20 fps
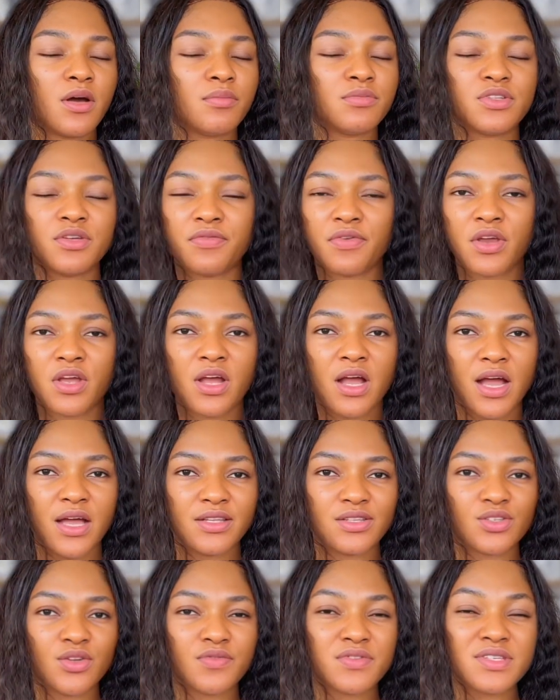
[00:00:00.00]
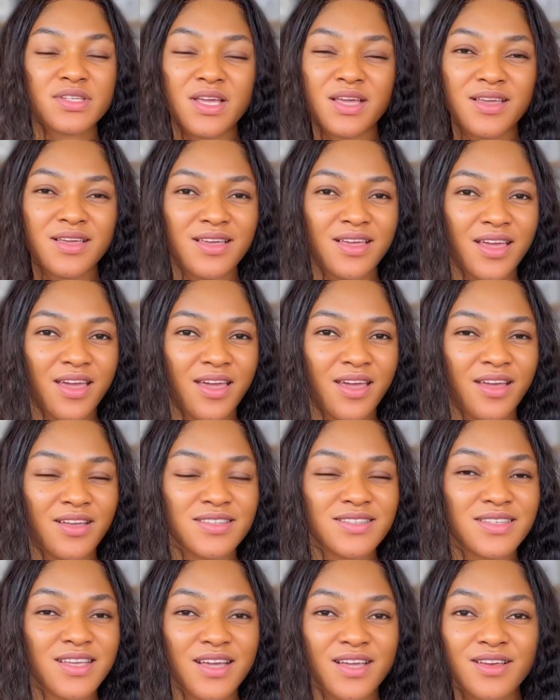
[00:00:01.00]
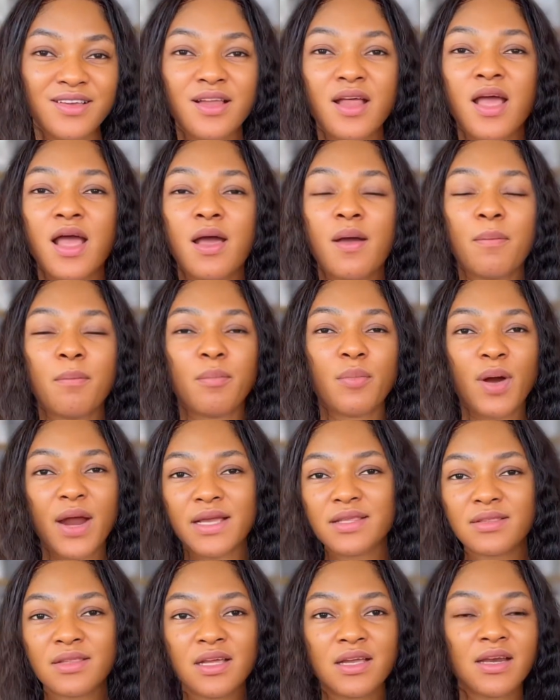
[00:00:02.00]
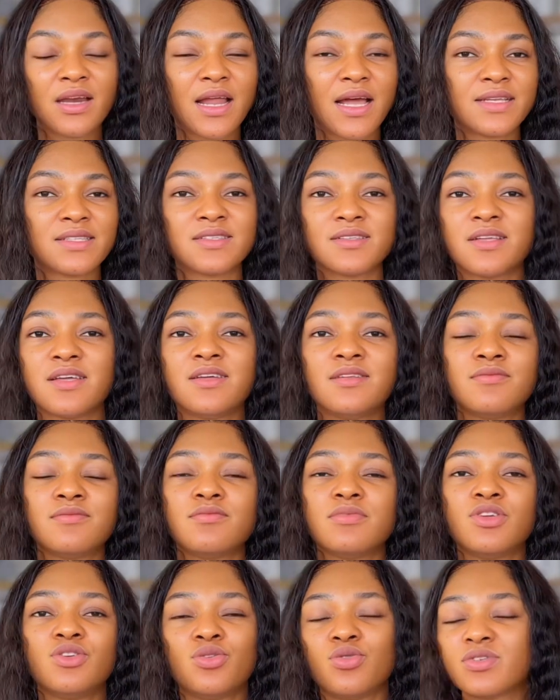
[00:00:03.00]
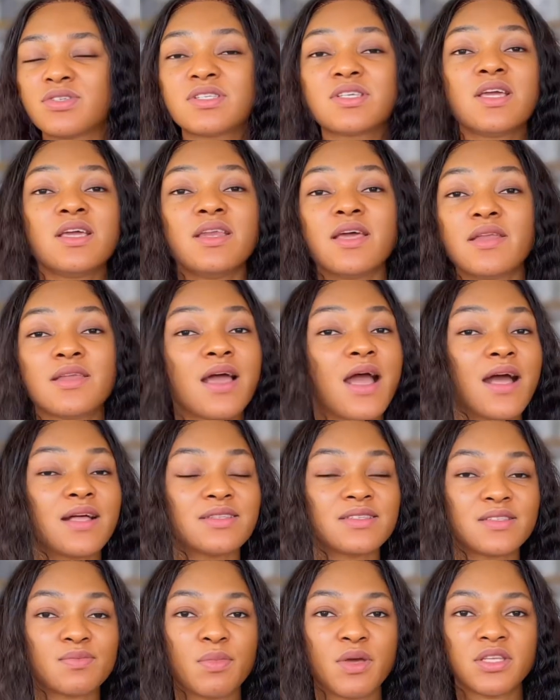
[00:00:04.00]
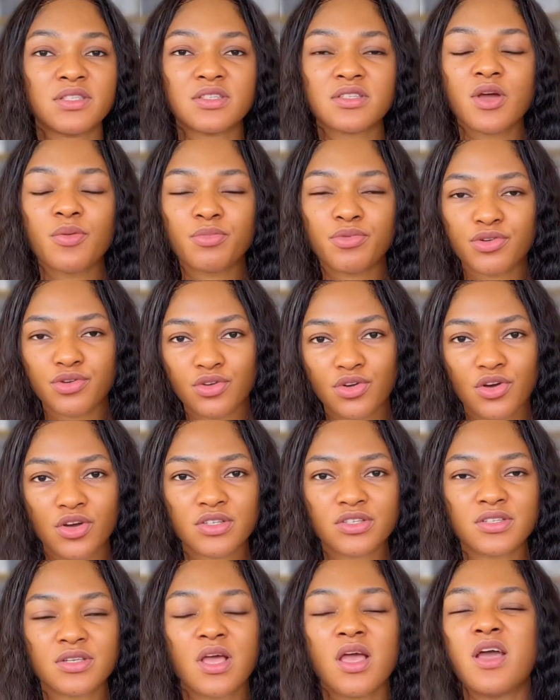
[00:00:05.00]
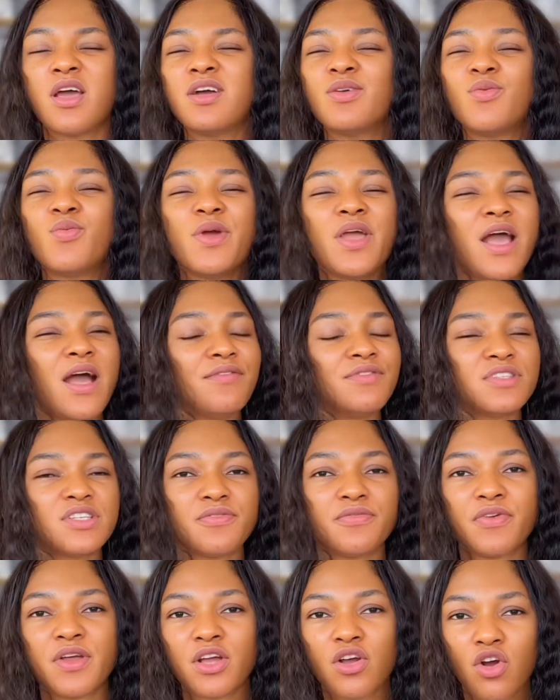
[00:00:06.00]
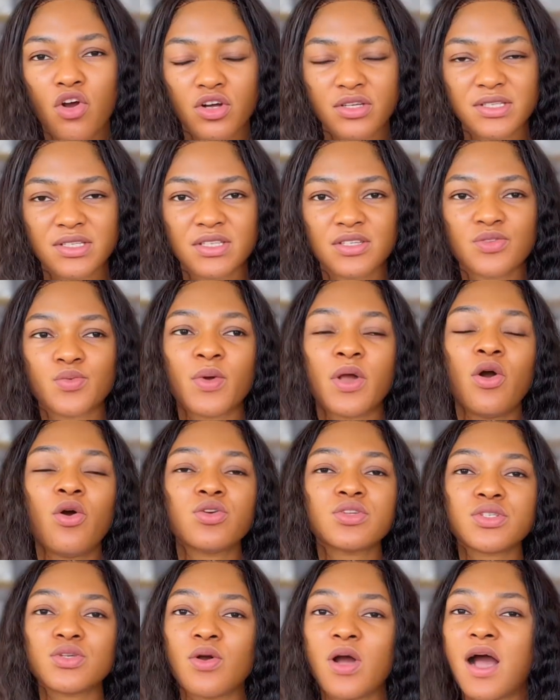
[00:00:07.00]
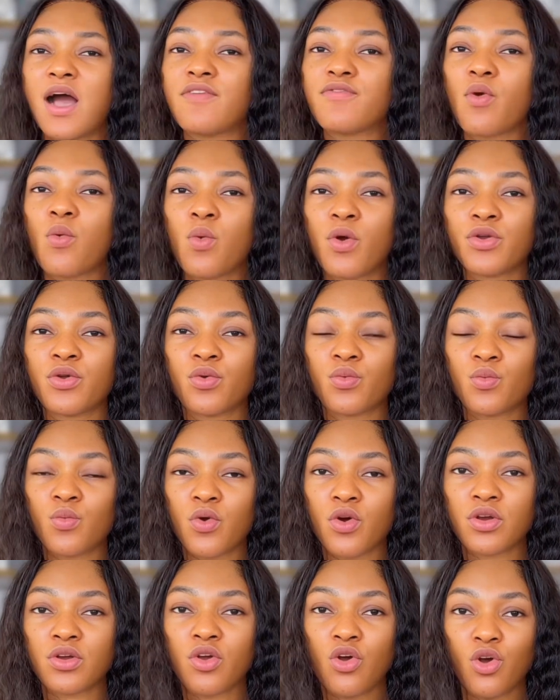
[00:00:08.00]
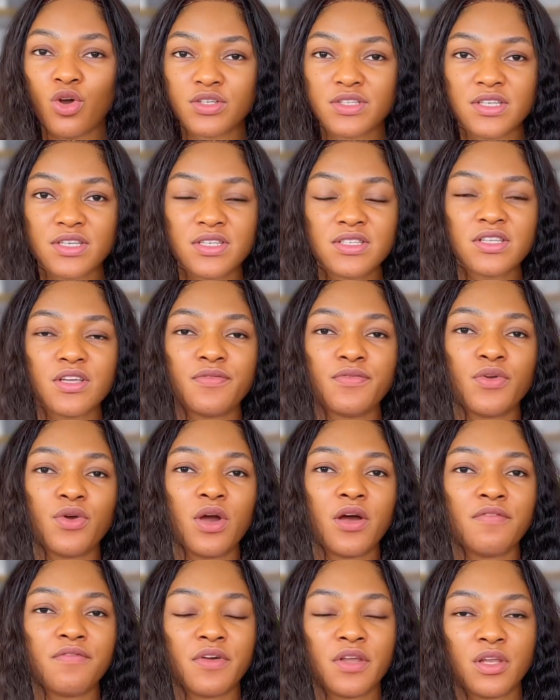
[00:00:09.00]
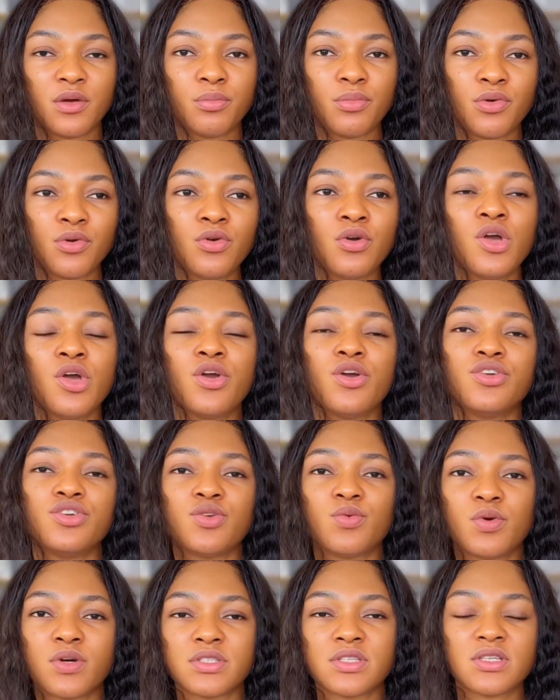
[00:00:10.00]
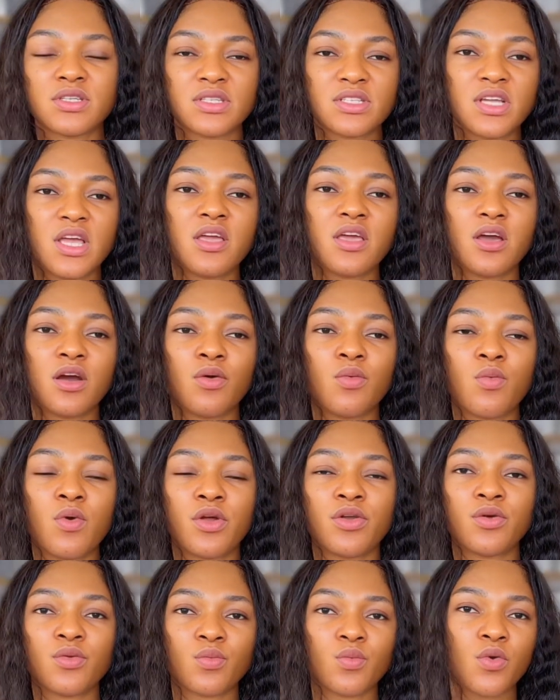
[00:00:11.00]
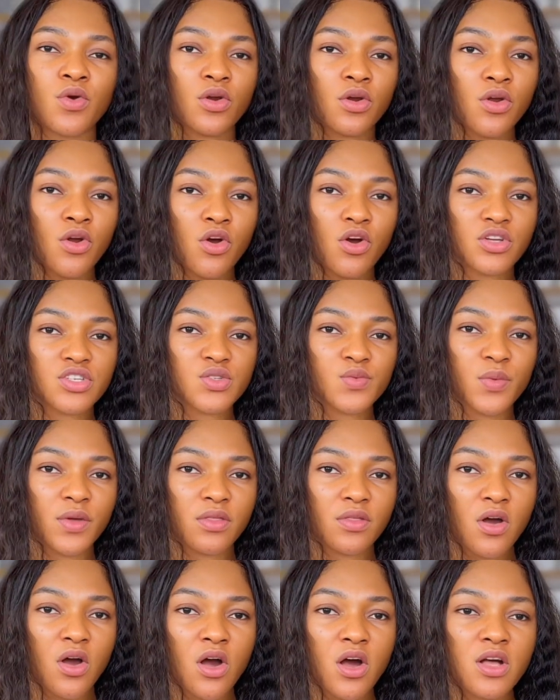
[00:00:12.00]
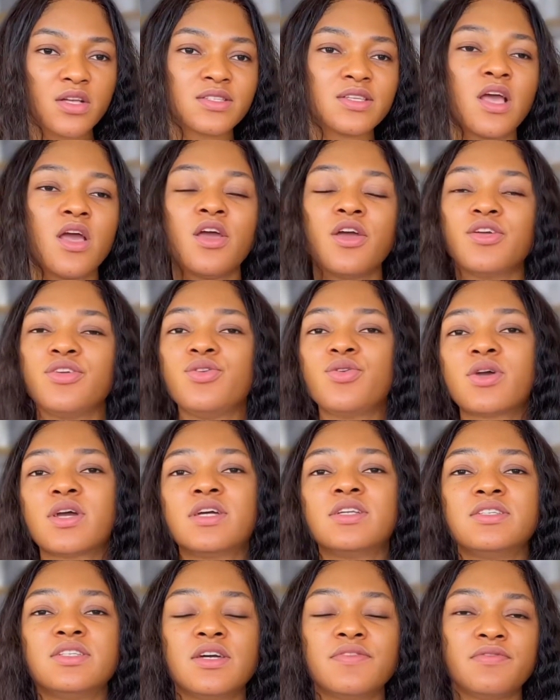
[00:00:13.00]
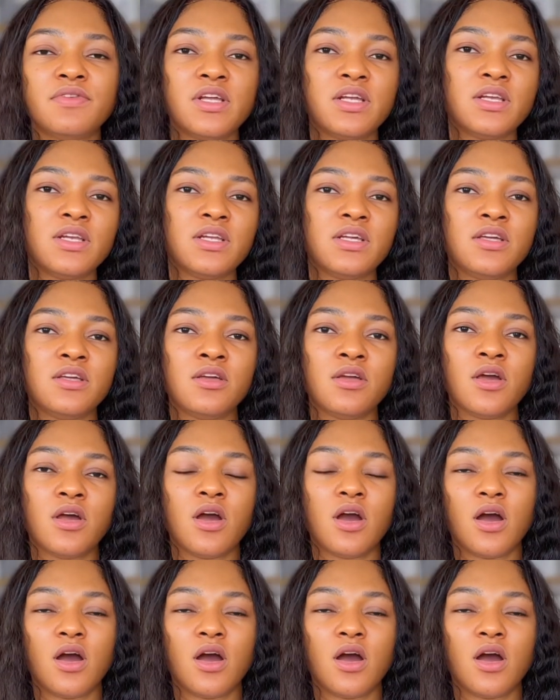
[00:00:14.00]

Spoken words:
different kinds of skincare, skin brightening, lightening, skin enhancement products. We have different courses. We also have one-on-one courses. If you are available, you want to take a one-on-one course with us, you can definitely